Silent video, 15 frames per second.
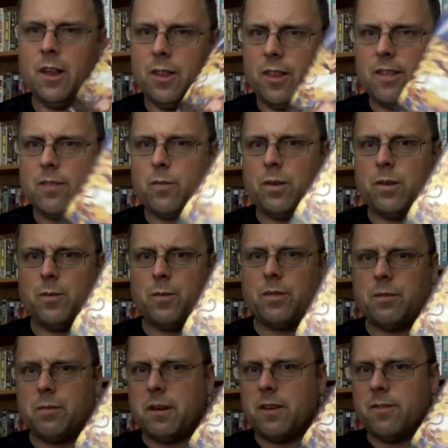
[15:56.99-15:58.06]
This one
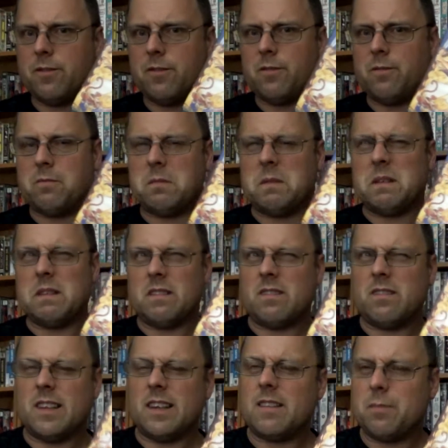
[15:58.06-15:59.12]
was about
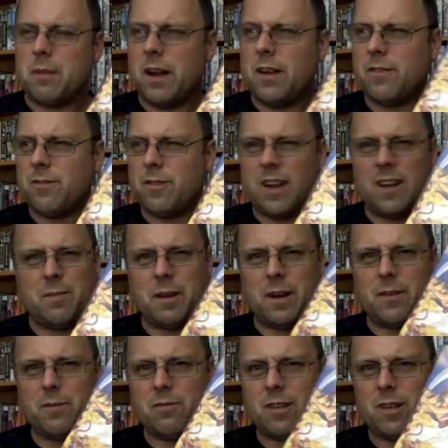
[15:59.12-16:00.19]
£6,
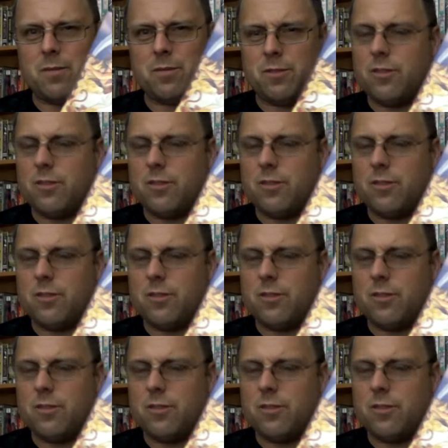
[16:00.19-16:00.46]
£5 perhaps.